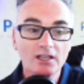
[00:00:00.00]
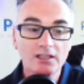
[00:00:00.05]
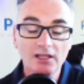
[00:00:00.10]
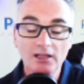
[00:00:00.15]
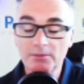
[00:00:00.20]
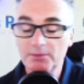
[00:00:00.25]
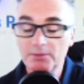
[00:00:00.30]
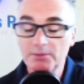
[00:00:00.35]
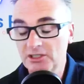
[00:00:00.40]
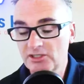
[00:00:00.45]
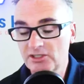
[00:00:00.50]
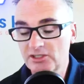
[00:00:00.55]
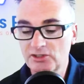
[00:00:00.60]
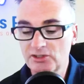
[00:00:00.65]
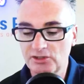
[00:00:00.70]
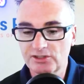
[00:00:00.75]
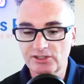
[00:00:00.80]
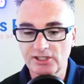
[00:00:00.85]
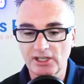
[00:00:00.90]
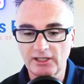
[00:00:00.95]
yeah, because
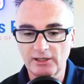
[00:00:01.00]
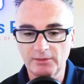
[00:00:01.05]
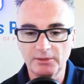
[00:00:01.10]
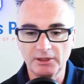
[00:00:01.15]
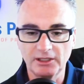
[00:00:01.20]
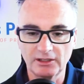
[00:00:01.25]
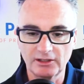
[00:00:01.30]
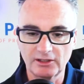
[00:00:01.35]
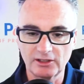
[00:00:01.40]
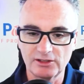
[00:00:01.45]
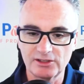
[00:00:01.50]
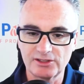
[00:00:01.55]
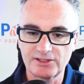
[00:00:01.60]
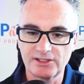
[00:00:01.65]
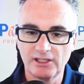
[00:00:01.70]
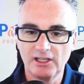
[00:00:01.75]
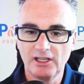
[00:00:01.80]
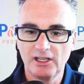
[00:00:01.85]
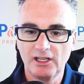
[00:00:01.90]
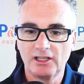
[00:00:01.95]
as you said, I mean,
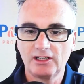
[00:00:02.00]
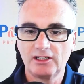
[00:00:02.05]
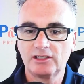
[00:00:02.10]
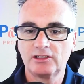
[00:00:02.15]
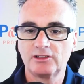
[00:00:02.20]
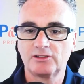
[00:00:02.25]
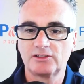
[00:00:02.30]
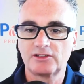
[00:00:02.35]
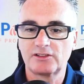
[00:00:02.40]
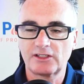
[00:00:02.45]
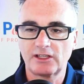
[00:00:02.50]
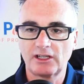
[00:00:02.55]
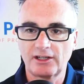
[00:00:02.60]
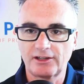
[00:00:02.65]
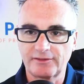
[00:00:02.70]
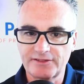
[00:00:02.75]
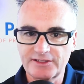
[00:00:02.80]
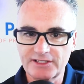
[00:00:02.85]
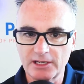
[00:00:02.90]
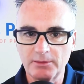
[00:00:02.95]
there's you know there's a
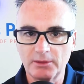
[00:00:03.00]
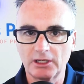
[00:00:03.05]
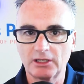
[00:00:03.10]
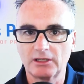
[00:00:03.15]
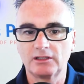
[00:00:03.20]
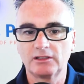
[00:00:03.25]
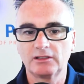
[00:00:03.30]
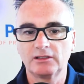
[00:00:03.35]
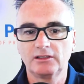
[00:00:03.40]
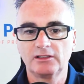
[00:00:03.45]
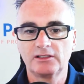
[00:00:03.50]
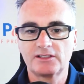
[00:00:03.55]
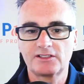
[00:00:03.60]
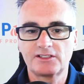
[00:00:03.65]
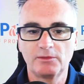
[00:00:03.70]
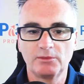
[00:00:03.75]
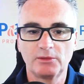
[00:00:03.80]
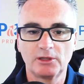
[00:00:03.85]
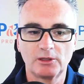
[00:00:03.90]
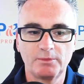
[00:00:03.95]
lot of similar
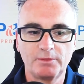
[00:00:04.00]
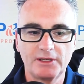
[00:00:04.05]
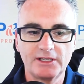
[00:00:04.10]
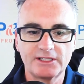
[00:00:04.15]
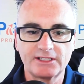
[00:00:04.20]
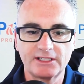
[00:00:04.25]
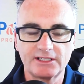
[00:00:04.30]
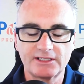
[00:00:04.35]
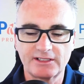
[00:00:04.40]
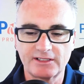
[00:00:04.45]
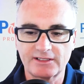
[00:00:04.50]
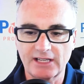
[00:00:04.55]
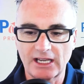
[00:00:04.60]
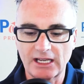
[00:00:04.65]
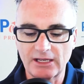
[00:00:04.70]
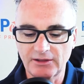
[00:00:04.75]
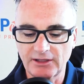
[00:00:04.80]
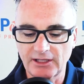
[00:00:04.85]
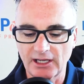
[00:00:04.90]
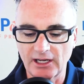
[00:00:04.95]
similar businesses
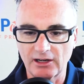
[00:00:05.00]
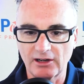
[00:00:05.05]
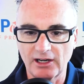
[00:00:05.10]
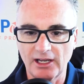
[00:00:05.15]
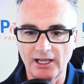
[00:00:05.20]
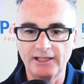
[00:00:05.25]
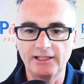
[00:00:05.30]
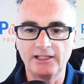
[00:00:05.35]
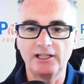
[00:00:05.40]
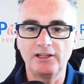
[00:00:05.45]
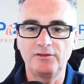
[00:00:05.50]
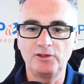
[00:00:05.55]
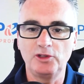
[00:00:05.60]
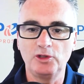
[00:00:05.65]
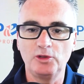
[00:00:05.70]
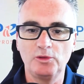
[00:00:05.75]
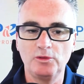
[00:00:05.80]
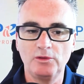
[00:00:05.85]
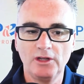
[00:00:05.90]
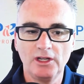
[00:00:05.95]
out there, and if
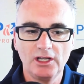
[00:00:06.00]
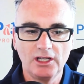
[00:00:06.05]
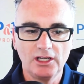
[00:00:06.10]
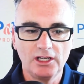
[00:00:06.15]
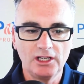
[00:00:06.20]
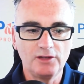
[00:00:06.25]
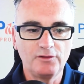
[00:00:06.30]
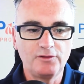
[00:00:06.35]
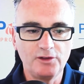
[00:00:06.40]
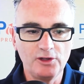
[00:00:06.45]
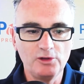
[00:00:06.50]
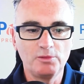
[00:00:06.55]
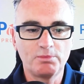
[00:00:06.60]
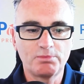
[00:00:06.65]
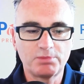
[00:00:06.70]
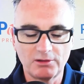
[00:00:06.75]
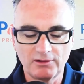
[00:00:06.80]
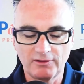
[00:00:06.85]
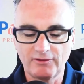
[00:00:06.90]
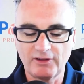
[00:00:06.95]
you if you
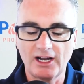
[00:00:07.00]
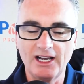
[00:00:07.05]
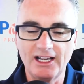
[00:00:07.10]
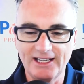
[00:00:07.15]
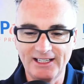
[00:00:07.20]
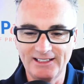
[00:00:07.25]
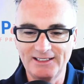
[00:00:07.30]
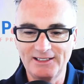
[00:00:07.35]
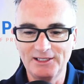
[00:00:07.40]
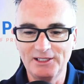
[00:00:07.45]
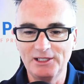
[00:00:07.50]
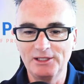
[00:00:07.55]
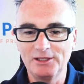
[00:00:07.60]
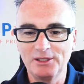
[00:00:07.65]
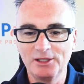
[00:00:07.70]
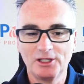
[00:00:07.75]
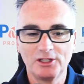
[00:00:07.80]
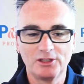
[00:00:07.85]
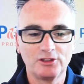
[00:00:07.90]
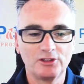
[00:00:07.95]
provide
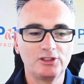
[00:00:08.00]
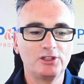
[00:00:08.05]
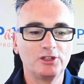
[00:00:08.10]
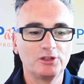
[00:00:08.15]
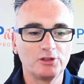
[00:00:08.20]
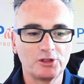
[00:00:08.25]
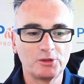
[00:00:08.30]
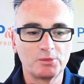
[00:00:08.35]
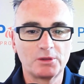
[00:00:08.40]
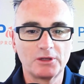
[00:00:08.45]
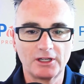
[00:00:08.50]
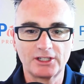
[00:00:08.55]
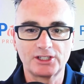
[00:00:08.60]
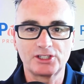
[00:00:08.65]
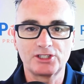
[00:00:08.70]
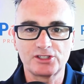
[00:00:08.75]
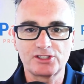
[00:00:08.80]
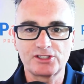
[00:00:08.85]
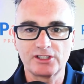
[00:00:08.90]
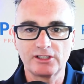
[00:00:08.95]
the you know the
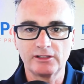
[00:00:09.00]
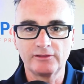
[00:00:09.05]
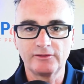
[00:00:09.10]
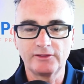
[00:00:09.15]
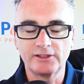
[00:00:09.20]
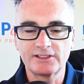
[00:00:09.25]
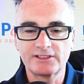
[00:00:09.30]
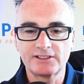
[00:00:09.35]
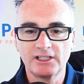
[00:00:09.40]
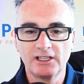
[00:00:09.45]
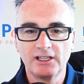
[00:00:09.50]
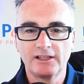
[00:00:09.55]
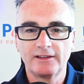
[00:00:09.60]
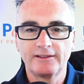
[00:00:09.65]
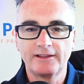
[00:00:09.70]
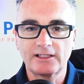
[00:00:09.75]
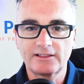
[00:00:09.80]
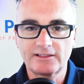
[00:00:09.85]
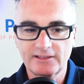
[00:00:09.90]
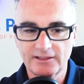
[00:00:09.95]
product or service
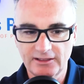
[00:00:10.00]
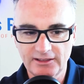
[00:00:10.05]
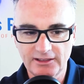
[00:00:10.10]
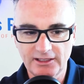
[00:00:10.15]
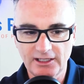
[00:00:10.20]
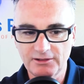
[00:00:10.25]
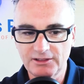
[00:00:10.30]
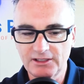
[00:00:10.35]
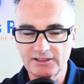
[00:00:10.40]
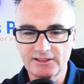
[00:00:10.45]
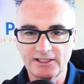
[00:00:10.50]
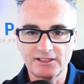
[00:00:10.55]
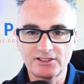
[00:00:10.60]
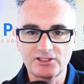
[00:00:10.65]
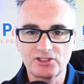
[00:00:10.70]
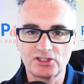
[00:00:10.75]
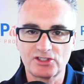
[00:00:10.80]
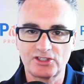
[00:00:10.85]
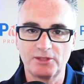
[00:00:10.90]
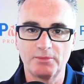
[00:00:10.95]
that's nowadays
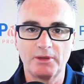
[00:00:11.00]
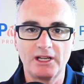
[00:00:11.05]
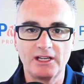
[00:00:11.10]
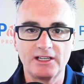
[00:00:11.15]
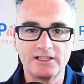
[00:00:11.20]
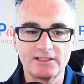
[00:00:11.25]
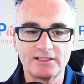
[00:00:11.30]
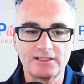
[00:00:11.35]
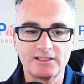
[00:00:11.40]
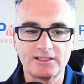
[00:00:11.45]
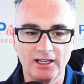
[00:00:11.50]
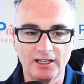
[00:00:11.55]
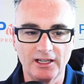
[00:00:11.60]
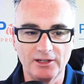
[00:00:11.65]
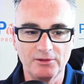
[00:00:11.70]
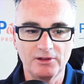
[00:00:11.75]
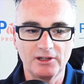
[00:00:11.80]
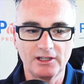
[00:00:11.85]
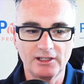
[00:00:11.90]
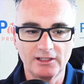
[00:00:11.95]
that's just the baseline
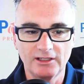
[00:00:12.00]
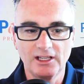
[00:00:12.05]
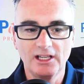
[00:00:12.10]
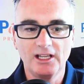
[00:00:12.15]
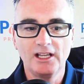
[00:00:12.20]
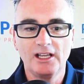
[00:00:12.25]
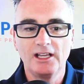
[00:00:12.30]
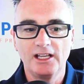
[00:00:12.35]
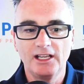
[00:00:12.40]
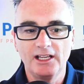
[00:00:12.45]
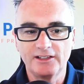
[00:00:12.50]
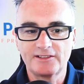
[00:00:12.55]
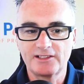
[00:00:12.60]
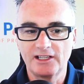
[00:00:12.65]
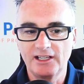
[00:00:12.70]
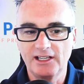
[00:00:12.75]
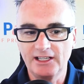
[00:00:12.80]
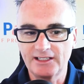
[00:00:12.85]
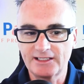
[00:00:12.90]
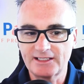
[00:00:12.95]
right it's
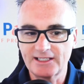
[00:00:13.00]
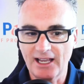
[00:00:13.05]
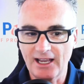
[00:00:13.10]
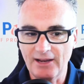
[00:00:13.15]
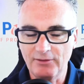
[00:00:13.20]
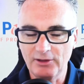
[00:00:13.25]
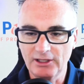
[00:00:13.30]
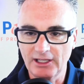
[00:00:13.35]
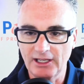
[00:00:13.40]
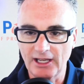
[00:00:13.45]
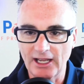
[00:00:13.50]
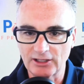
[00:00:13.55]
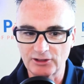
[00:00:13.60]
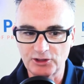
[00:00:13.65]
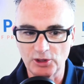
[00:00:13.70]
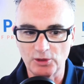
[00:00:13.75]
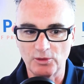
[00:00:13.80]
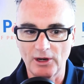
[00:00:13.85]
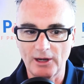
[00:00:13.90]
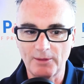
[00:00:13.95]
it's everything
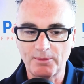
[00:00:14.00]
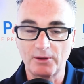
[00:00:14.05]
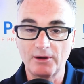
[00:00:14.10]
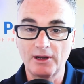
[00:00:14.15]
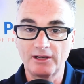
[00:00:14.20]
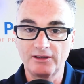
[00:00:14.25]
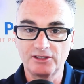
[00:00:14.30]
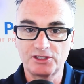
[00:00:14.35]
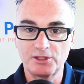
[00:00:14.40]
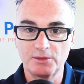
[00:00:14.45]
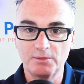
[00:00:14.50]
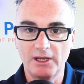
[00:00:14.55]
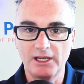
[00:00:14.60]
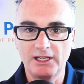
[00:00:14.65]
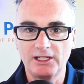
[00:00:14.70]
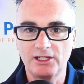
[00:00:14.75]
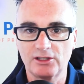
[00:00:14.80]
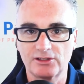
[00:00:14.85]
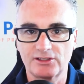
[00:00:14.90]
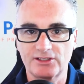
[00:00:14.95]
else you wrap around it to
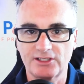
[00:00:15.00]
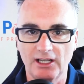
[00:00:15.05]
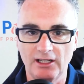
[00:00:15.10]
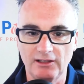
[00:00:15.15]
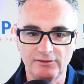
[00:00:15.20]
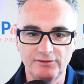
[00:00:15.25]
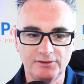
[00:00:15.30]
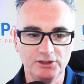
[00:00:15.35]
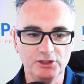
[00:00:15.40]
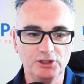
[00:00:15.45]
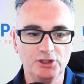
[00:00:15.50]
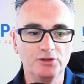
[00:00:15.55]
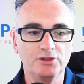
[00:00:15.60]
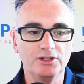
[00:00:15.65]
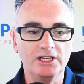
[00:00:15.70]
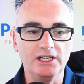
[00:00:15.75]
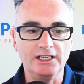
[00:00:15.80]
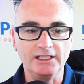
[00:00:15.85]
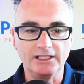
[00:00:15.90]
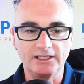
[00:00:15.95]
make yourself
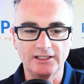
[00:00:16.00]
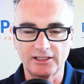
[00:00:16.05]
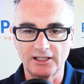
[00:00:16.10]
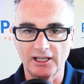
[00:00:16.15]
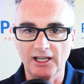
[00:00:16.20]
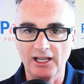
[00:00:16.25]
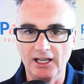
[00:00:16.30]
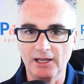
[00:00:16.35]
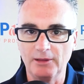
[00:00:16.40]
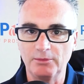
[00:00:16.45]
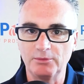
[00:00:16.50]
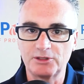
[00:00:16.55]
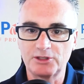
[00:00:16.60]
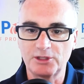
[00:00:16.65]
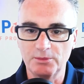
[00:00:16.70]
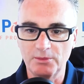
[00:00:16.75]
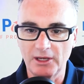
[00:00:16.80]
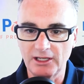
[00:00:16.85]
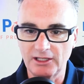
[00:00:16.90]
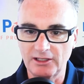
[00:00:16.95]
unique um,
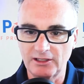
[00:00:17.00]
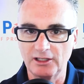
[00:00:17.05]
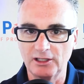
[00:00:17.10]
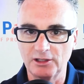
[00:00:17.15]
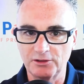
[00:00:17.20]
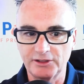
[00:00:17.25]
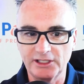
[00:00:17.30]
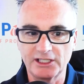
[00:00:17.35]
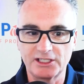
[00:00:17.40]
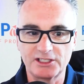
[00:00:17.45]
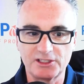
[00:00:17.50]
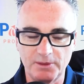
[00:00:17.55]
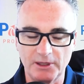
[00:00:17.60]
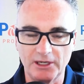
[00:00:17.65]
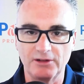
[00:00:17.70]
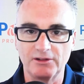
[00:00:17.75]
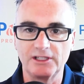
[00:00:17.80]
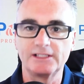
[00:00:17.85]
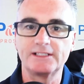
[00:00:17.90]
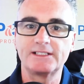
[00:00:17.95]
to make you know the
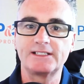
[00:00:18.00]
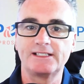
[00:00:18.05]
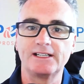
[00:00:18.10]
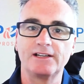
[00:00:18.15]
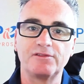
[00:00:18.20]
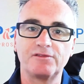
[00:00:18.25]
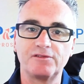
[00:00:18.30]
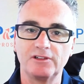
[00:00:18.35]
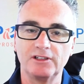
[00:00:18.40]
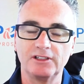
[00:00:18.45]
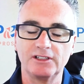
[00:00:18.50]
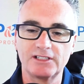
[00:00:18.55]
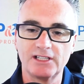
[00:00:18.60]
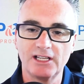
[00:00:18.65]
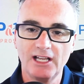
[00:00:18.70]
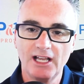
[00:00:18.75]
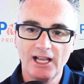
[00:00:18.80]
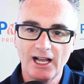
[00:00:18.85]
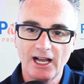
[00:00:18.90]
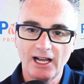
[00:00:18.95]
experience different
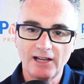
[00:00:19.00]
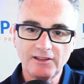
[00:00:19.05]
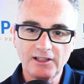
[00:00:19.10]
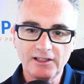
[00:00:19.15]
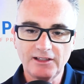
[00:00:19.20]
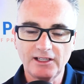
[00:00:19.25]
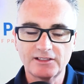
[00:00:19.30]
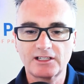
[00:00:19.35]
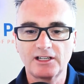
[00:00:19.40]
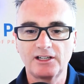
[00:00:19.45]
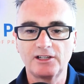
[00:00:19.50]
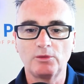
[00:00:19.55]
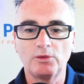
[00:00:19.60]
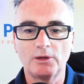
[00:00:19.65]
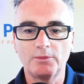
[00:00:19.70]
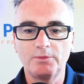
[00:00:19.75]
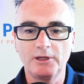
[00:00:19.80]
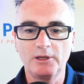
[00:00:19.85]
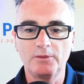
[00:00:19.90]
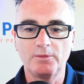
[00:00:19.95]
i think that's kind of
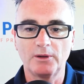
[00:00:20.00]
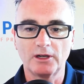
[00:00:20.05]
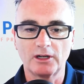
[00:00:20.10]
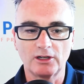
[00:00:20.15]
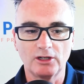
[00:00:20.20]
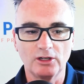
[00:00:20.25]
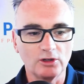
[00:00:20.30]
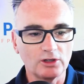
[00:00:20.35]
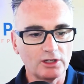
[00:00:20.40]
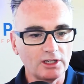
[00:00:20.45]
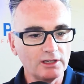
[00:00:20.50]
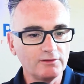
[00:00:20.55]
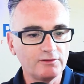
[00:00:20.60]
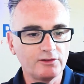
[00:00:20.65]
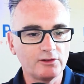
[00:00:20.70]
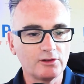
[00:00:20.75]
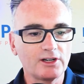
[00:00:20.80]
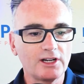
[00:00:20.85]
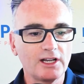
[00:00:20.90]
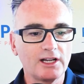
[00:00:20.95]
what people are looking
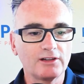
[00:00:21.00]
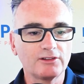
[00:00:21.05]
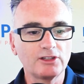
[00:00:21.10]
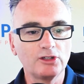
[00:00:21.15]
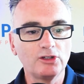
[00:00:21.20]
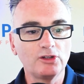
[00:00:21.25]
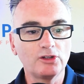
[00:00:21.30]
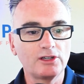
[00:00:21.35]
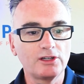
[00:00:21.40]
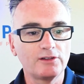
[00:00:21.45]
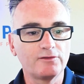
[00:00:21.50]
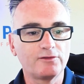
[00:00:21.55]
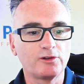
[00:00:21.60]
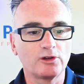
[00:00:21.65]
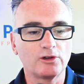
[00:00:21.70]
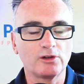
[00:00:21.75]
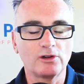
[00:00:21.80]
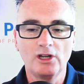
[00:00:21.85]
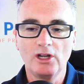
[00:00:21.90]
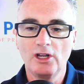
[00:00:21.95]
for now they're looking
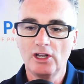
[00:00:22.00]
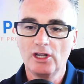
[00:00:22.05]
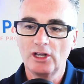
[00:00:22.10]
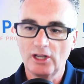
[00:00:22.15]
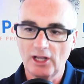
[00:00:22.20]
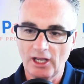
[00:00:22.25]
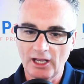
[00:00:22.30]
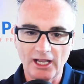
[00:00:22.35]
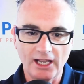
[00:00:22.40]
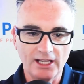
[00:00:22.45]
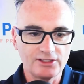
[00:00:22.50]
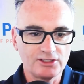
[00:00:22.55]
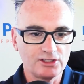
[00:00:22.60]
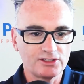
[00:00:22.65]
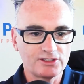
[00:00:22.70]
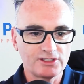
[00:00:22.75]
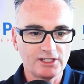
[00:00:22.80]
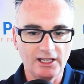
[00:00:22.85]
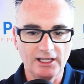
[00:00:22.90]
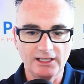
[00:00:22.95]
for as
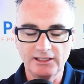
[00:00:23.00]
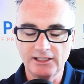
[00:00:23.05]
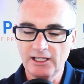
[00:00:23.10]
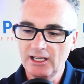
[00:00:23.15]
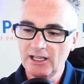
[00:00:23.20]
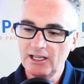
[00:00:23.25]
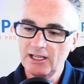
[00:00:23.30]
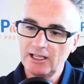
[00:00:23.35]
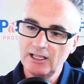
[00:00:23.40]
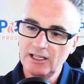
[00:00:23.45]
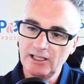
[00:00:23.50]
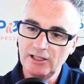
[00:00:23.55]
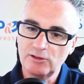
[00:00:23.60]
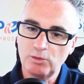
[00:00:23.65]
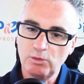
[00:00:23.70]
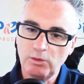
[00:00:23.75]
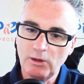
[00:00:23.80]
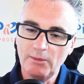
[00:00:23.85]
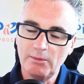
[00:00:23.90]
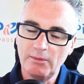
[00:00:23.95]
you said
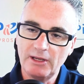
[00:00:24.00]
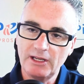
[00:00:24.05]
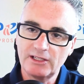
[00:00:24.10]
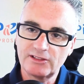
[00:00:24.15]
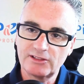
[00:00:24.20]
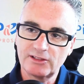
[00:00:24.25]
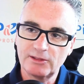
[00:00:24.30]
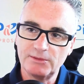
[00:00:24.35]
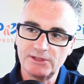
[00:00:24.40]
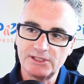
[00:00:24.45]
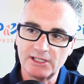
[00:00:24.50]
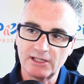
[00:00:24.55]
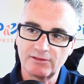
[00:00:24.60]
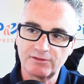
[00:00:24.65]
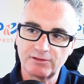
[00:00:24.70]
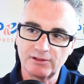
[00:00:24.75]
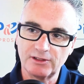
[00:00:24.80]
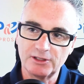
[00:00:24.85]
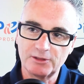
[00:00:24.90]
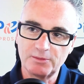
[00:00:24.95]
is what makes them
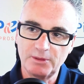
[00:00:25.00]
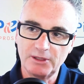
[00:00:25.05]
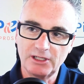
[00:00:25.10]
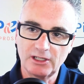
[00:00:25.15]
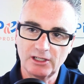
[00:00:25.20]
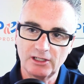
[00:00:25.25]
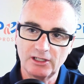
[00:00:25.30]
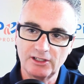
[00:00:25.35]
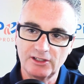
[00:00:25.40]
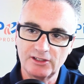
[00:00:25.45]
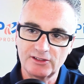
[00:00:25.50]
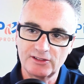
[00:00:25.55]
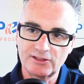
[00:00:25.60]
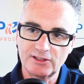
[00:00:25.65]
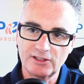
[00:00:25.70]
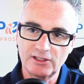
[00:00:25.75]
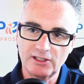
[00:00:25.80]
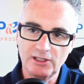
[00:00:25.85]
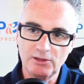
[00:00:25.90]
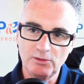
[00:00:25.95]
different
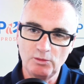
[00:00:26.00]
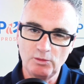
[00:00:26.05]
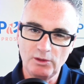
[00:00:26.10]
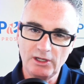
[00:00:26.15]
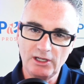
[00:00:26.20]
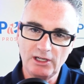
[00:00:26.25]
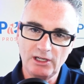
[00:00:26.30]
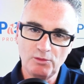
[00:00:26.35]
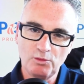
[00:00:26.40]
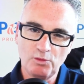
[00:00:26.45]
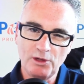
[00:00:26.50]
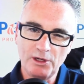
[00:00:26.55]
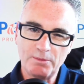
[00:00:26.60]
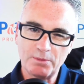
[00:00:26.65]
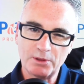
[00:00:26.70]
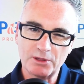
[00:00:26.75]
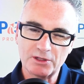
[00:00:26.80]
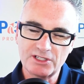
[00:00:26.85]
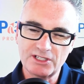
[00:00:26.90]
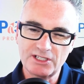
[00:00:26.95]
because we we
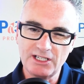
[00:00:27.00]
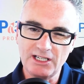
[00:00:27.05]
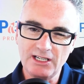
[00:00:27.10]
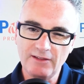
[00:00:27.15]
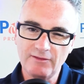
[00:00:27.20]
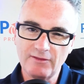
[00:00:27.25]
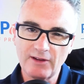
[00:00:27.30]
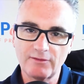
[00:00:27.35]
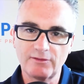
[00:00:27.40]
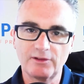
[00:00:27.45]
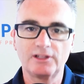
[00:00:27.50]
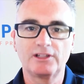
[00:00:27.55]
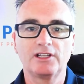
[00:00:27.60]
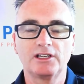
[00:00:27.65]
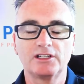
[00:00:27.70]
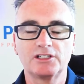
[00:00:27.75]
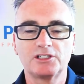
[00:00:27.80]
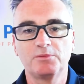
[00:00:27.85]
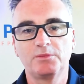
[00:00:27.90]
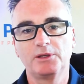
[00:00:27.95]
perceive
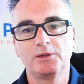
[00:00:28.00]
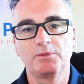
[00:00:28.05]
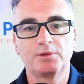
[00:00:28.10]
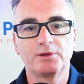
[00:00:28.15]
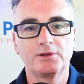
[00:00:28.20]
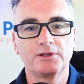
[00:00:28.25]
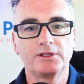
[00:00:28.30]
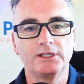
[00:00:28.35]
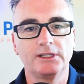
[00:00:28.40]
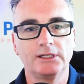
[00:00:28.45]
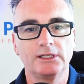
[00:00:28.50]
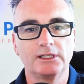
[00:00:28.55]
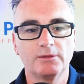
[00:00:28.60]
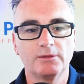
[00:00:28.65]
everything to be pretty